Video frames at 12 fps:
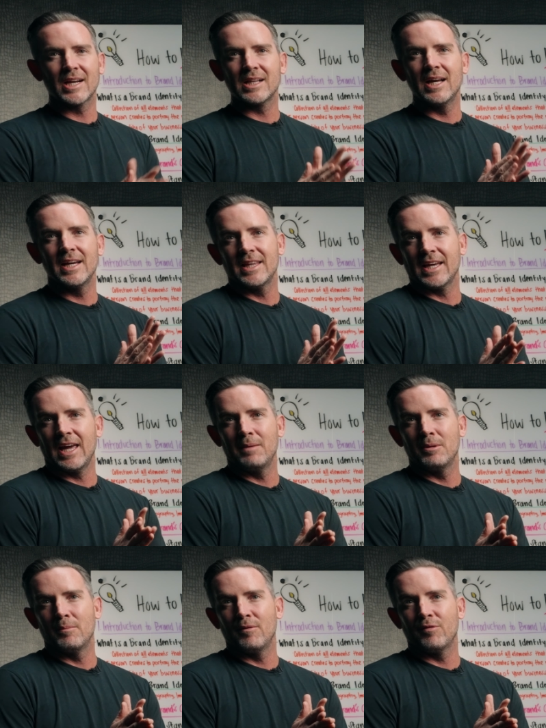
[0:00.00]
a client that came
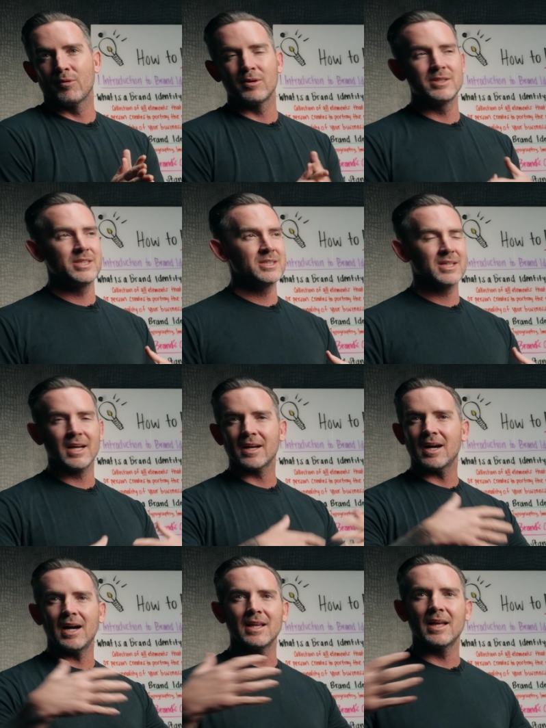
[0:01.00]
in before and she's like,
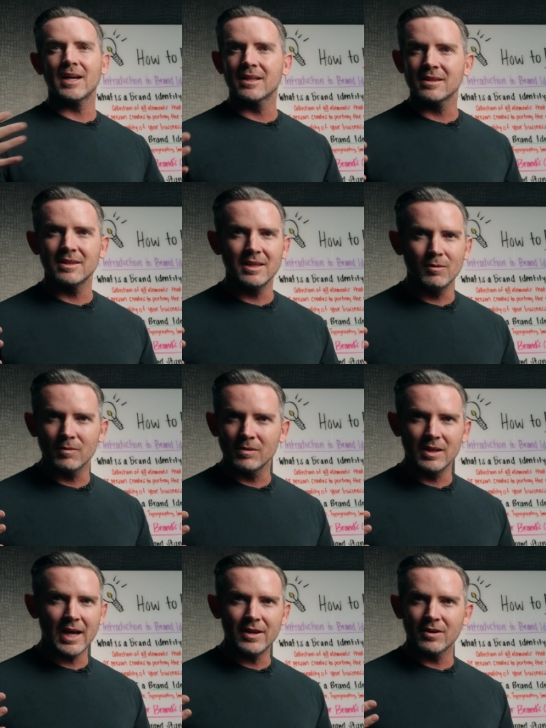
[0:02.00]
I like
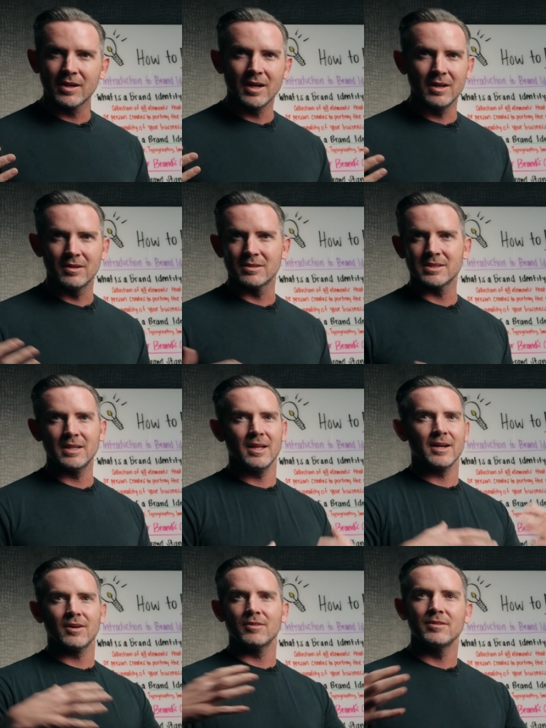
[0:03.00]
lighter colors. I
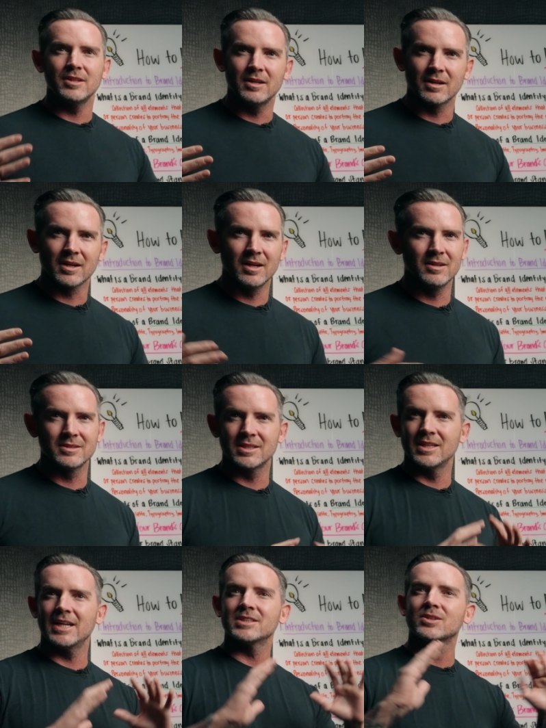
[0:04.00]
like earthier colors,
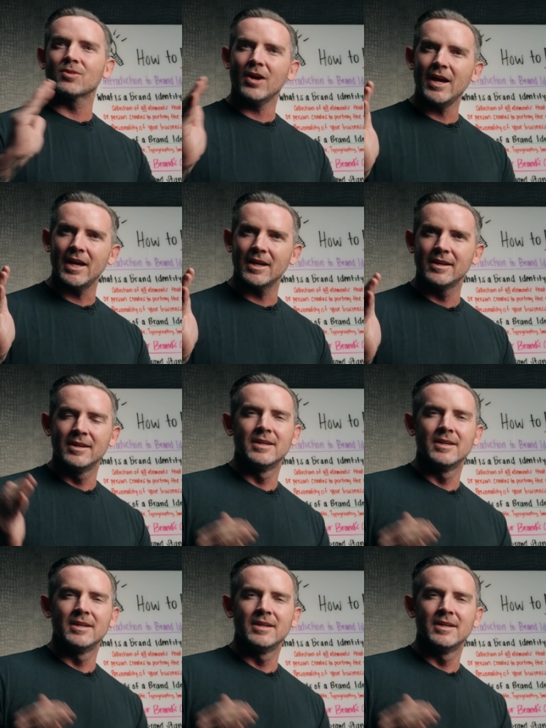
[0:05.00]
and that's great.